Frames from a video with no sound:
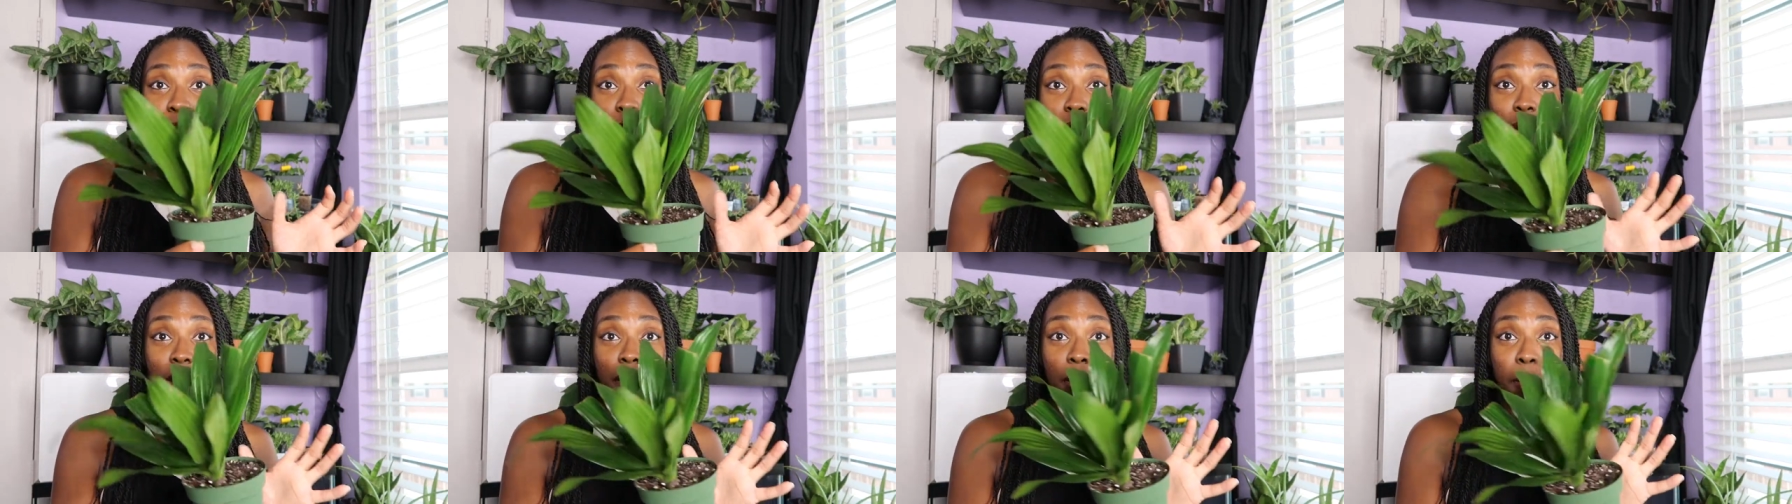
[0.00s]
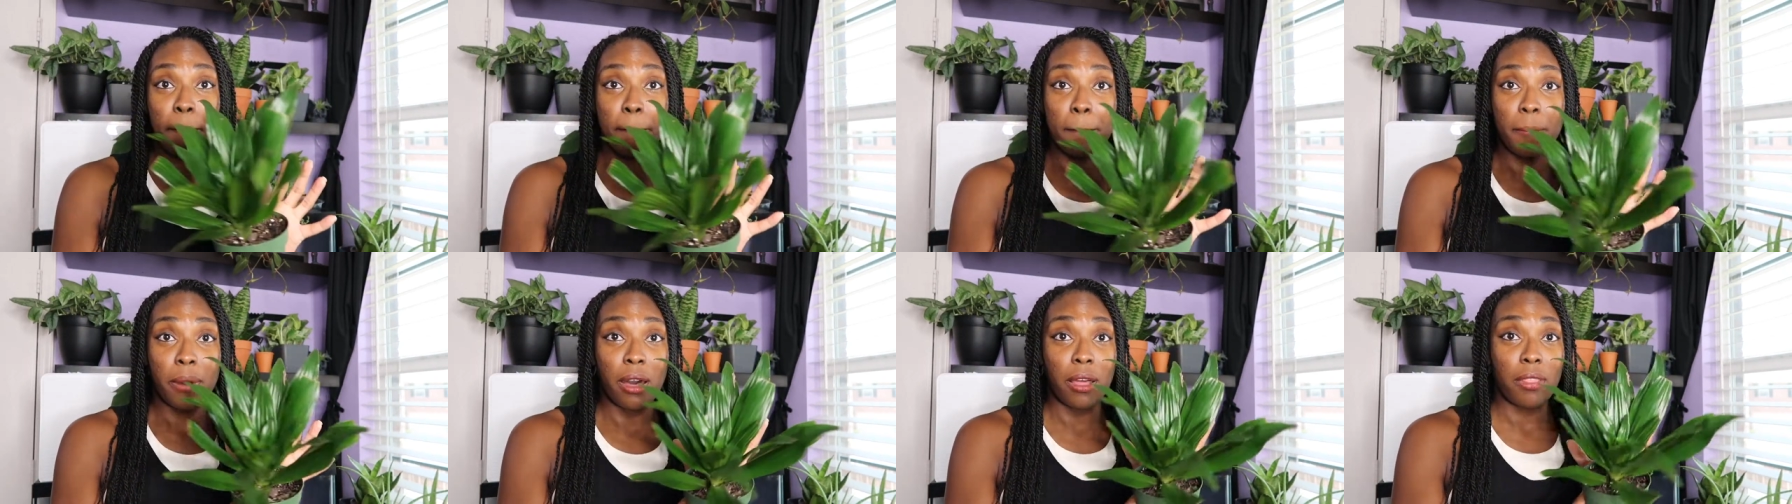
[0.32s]
but a
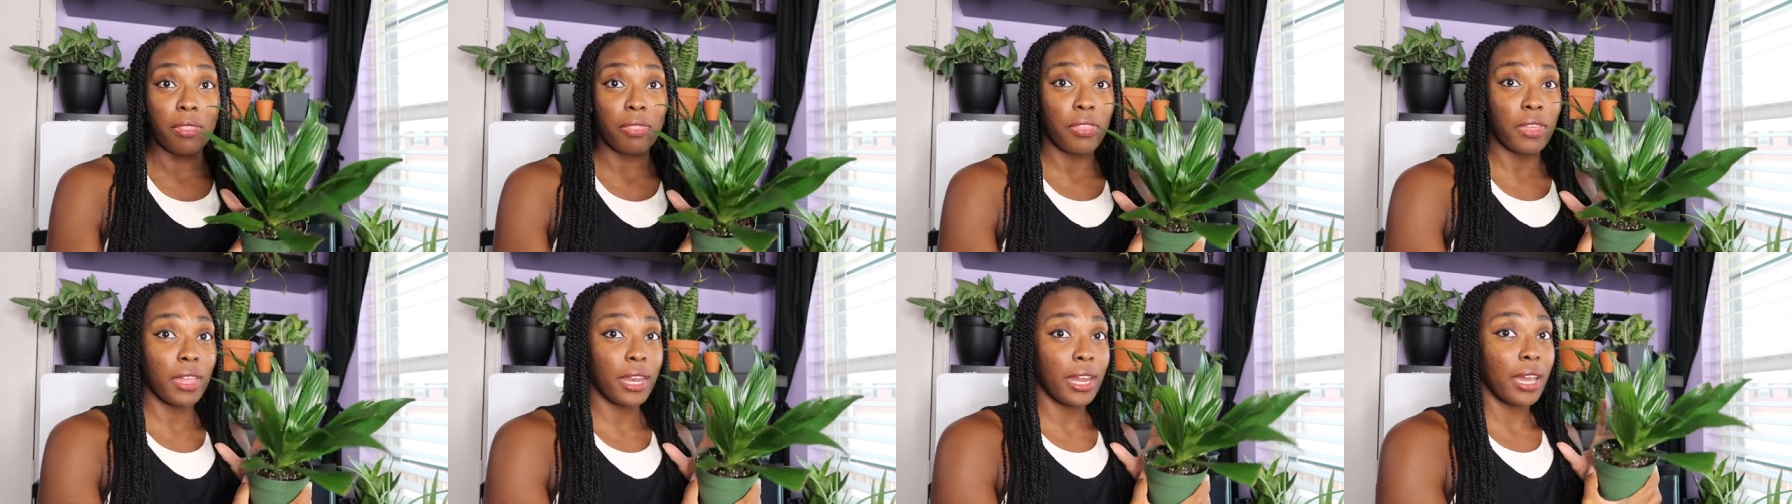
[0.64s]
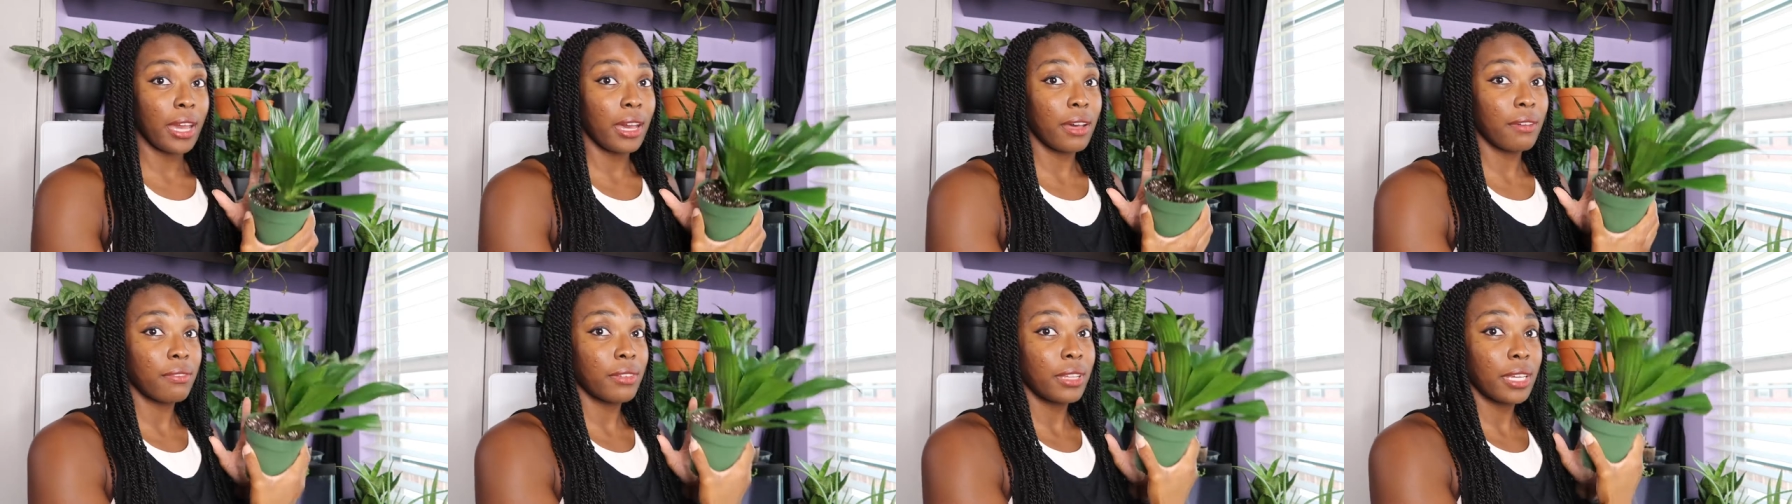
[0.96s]
month and a
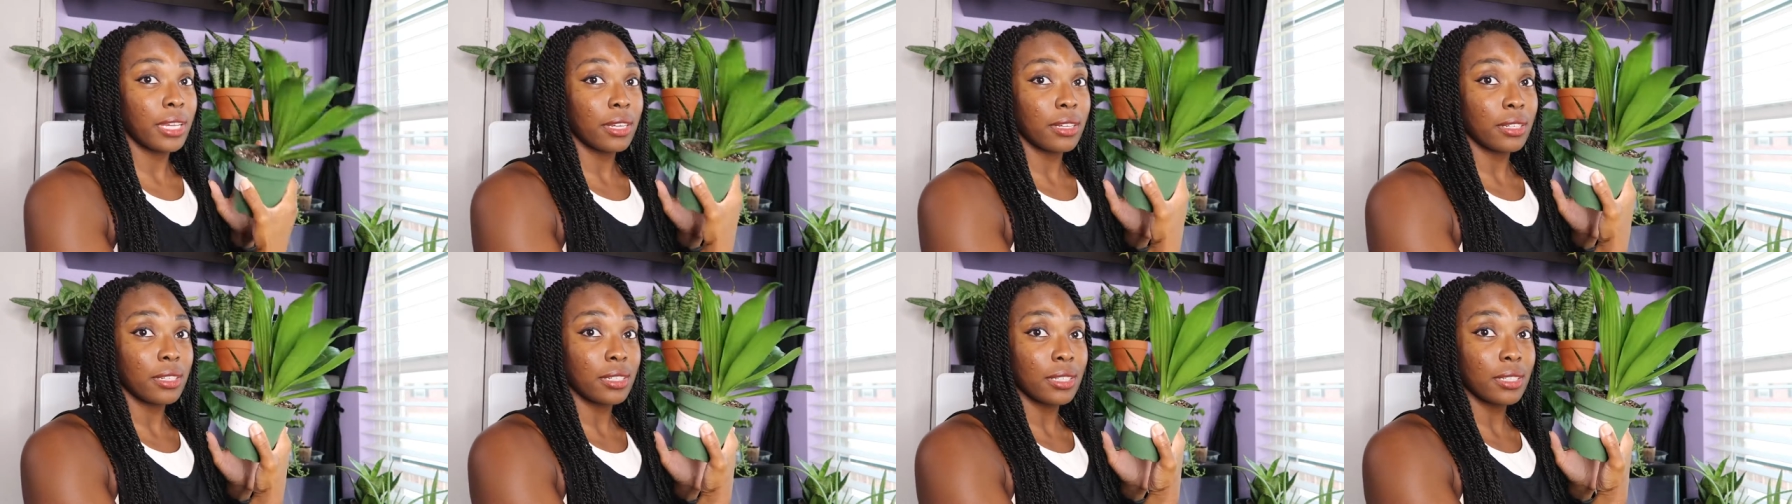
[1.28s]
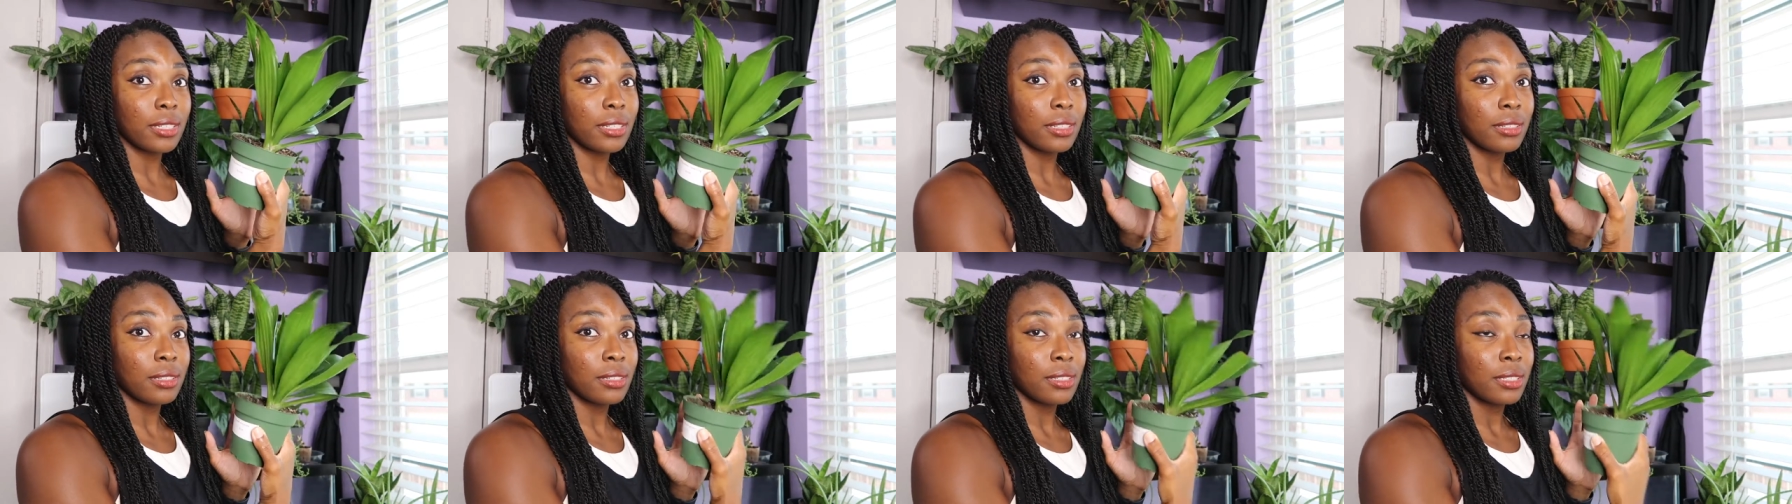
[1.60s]
half
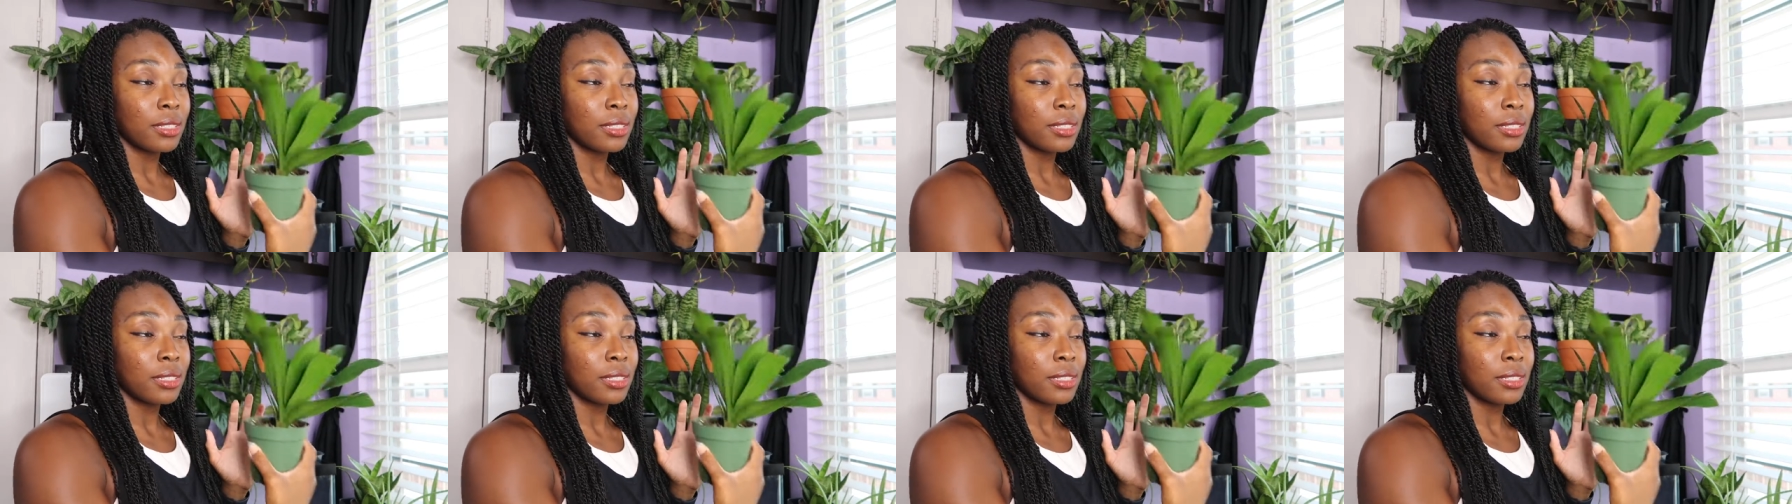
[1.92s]
later,